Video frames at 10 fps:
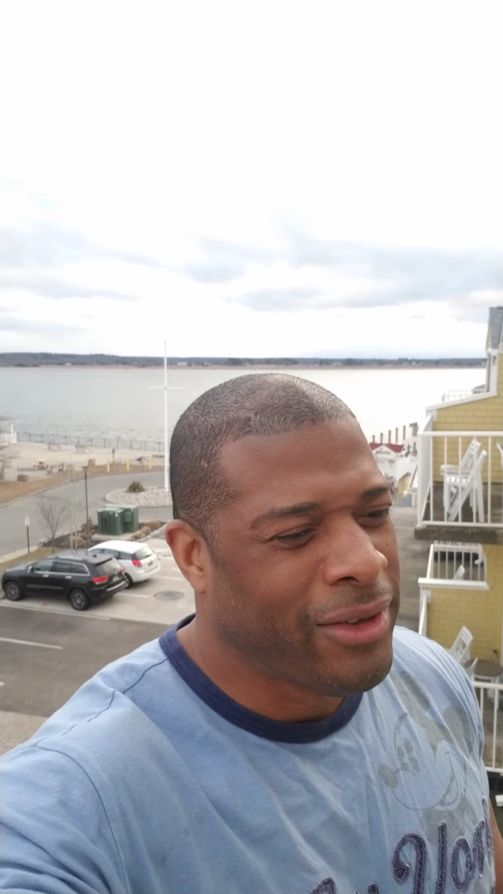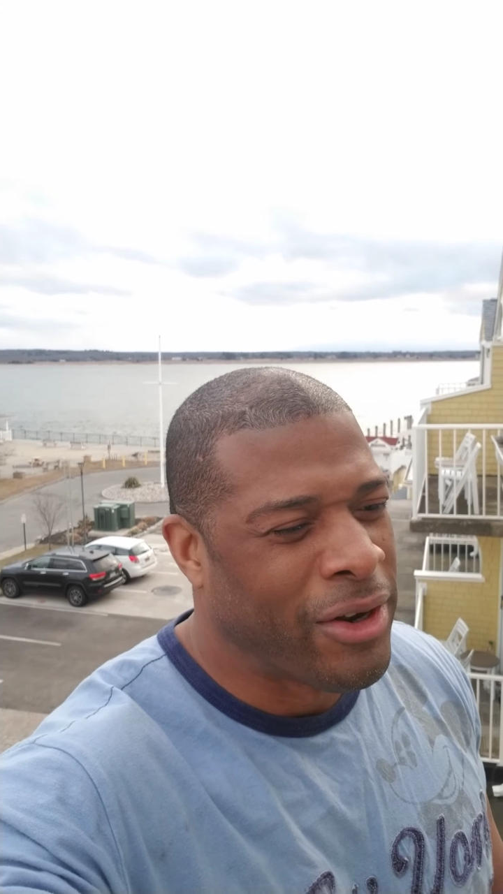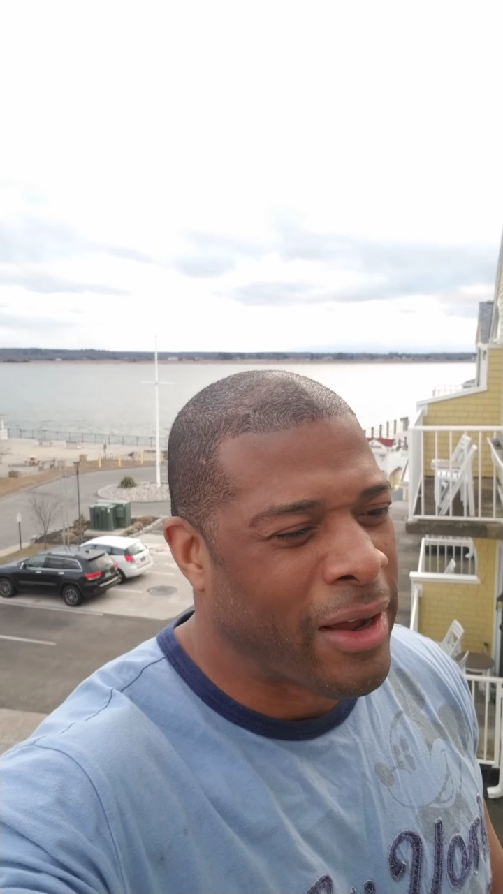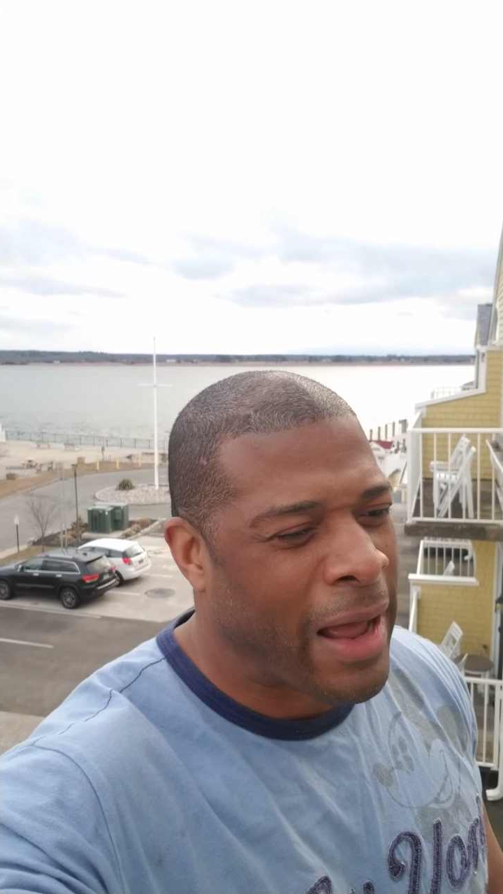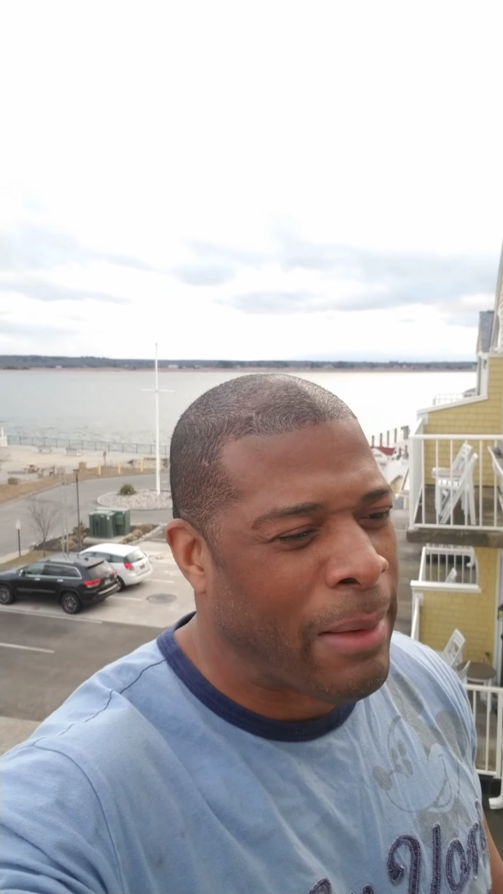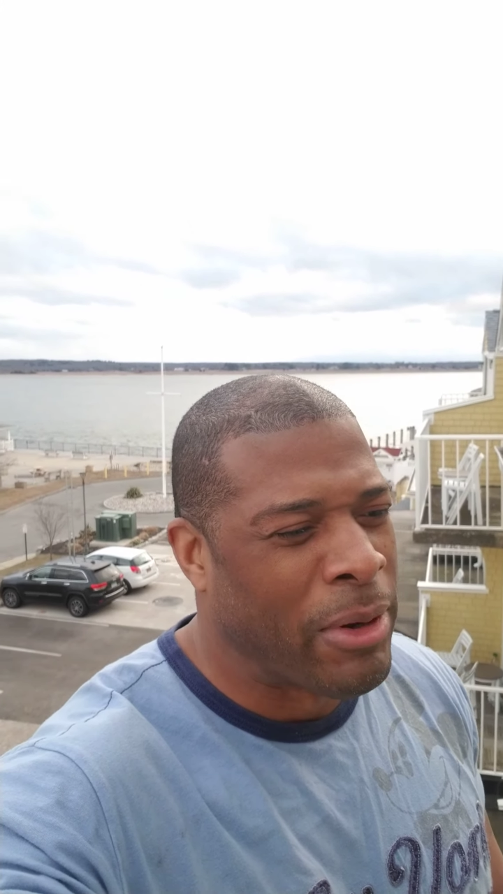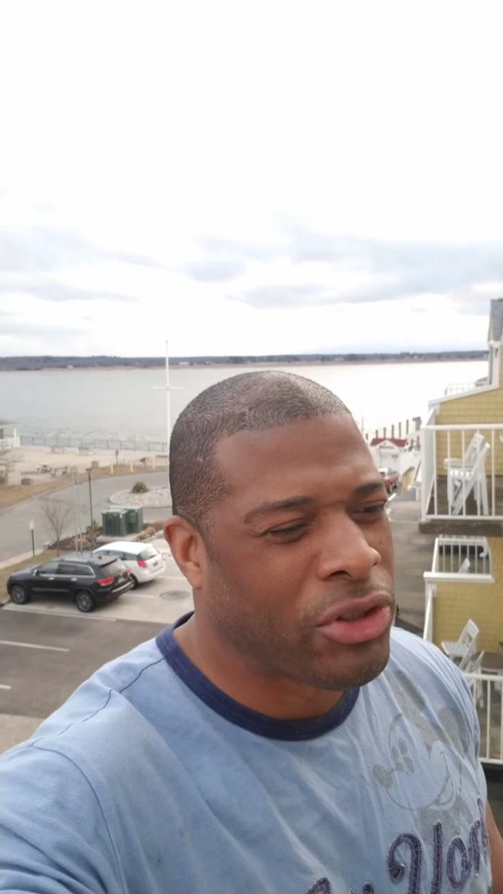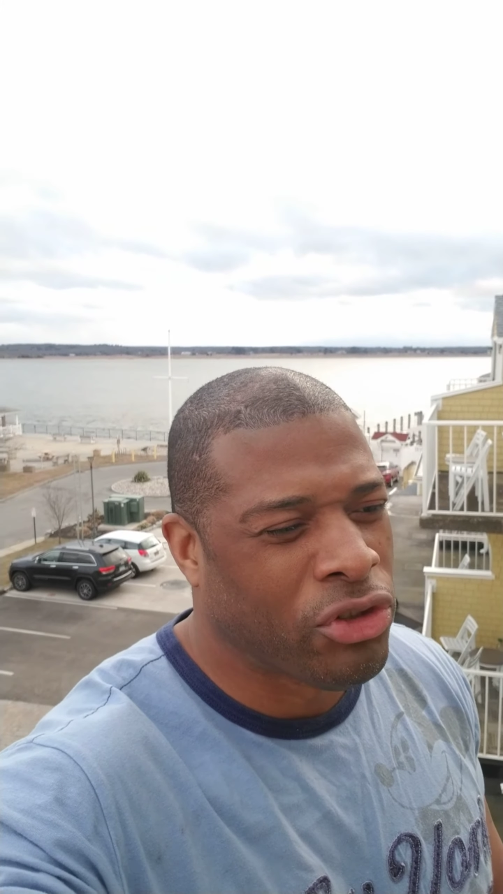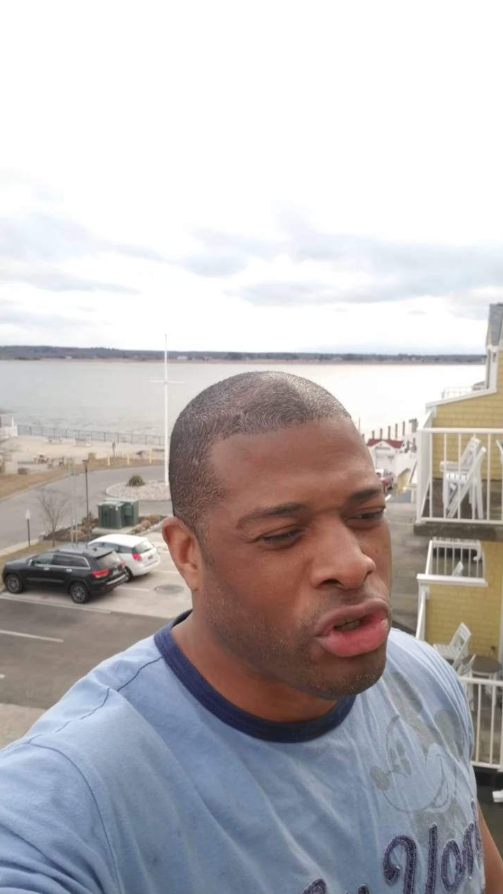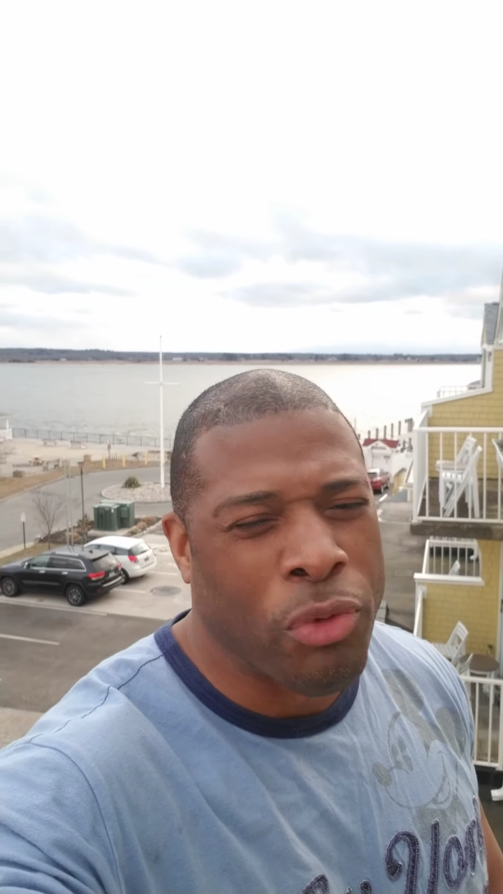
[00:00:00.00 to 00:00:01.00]
you know, how
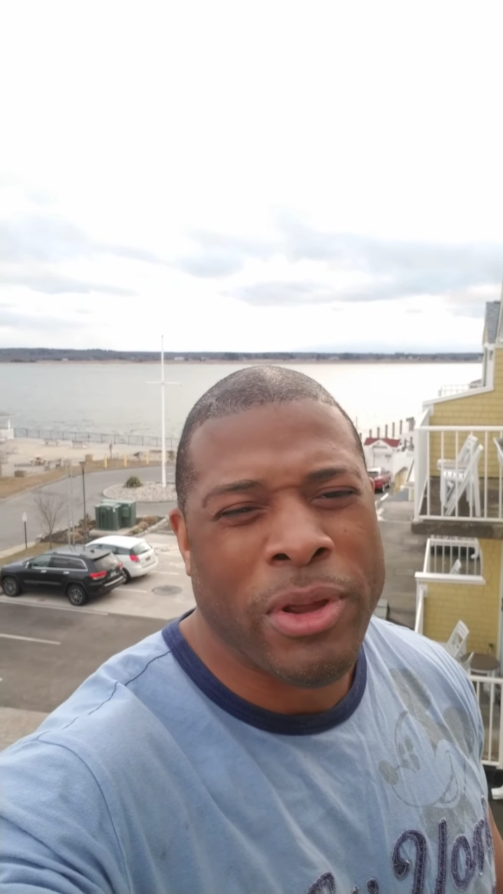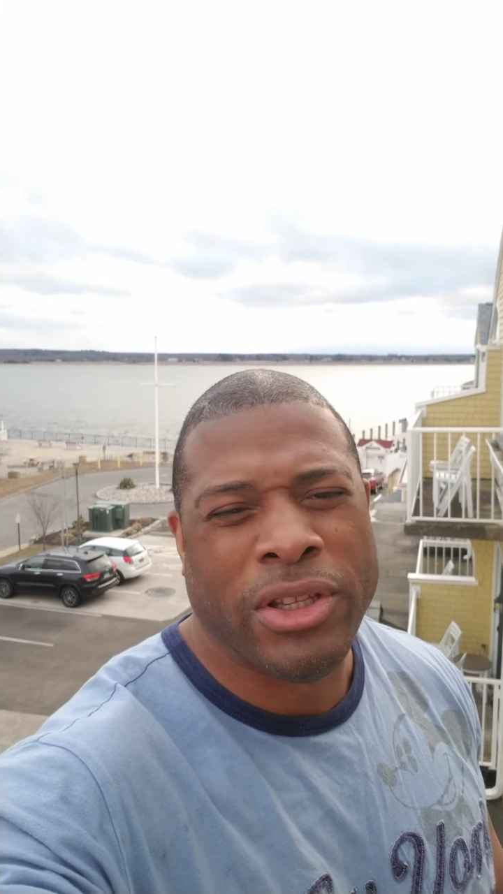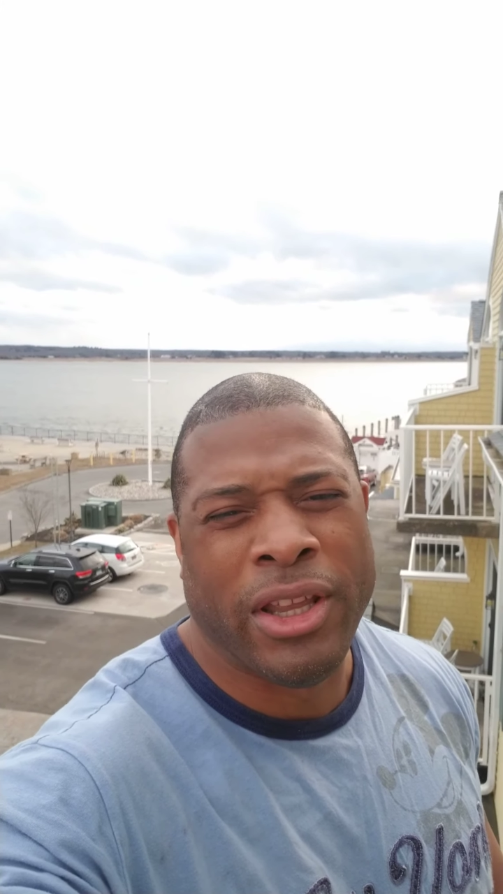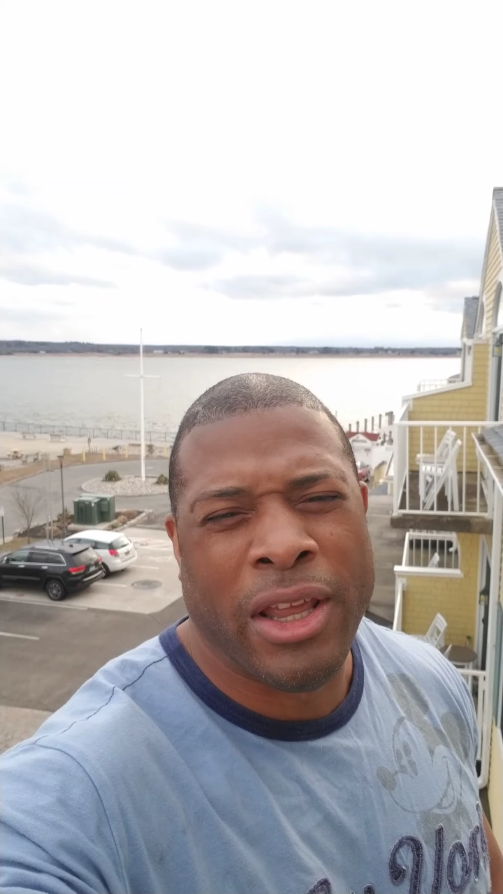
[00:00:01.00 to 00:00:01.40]
much Joe meant to